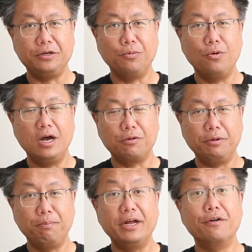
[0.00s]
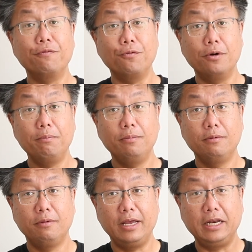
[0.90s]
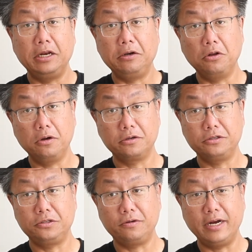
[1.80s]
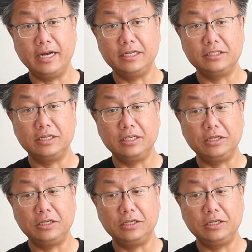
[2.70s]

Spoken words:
to walk with better form, and then longer strides,